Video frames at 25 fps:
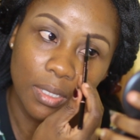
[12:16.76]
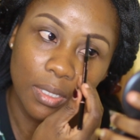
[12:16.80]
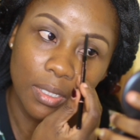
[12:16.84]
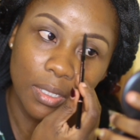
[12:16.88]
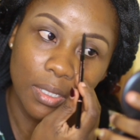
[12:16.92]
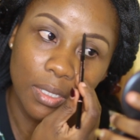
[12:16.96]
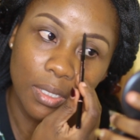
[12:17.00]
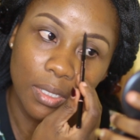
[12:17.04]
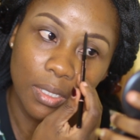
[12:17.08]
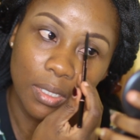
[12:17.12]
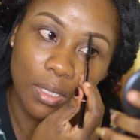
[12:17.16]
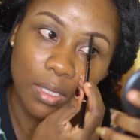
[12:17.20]

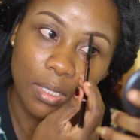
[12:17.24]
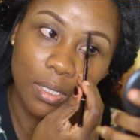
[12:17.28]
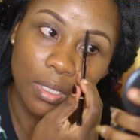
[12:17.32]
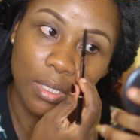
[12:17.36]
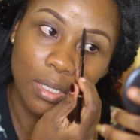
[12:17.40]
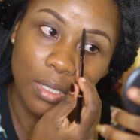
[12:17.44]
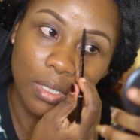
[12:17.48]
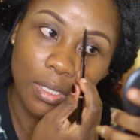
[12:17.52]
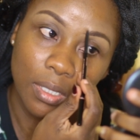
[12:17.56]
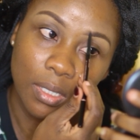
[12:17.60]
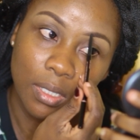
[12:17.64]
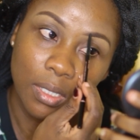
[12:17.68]

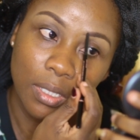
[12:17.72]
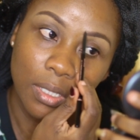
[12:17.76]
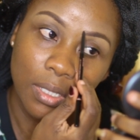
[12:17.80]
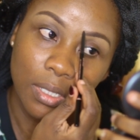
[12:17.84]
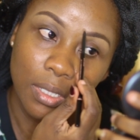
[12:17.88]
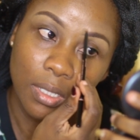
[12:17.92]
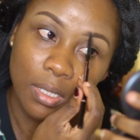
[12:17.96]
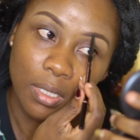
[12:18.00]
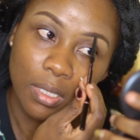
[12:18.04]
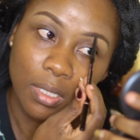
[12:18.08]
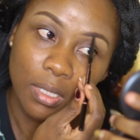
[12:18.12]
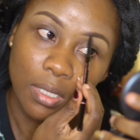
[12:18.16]

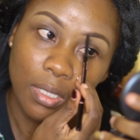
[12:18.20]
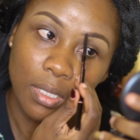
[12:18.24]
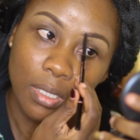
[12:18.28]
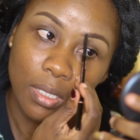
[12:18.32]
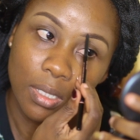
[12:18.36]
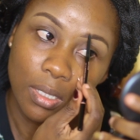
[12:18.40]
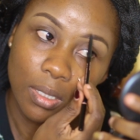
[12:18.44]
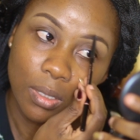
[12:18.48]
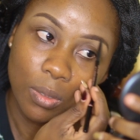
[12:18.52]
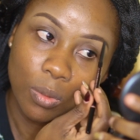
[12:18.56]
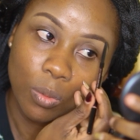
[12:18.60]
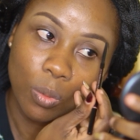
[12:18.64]

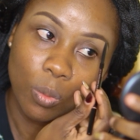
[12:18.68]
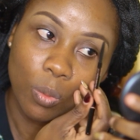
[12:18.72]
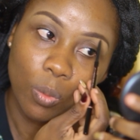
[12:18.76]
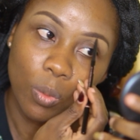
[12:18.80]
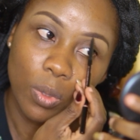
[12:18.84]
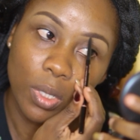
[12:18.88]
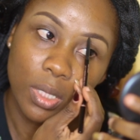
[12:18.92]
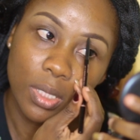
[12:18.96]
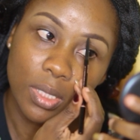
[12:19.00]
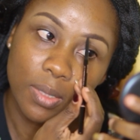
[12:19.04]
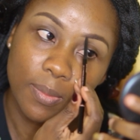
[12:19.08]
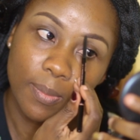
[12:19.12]

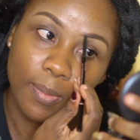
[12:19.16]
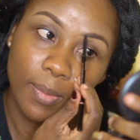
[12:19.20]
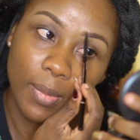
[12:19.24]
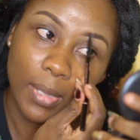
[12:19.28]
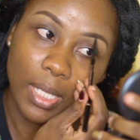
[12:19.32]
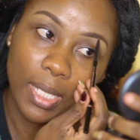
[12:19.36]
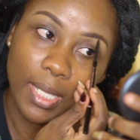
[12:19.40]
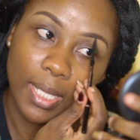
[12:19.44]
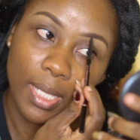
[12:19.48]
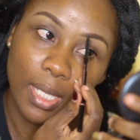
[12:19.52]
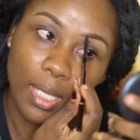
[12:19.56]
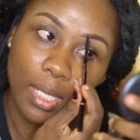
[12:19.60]

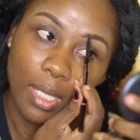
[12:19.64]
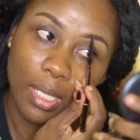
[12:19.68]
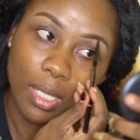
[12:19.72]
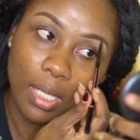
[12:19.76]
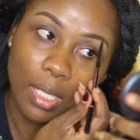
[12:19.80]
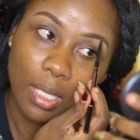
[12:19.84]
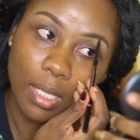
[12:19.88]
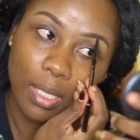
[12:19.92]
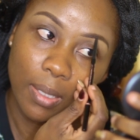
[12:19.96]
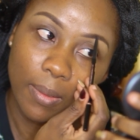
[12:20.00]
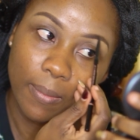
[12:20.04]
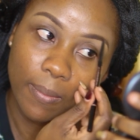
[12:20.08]

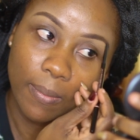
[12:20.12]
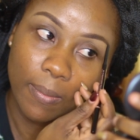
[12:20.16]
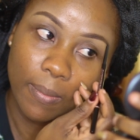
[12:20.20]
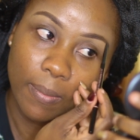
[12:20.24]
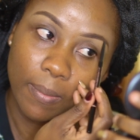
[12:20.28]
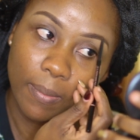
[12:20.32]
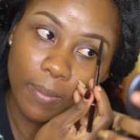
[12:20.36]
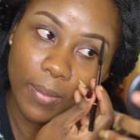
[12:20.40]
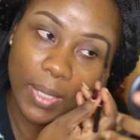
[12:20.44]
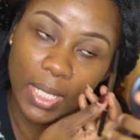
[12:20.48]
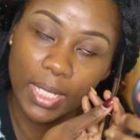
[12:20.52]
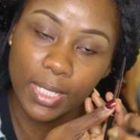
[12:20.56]

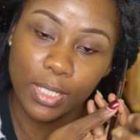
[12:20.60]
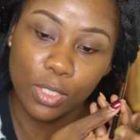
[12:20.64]
No one is speaking in this clip.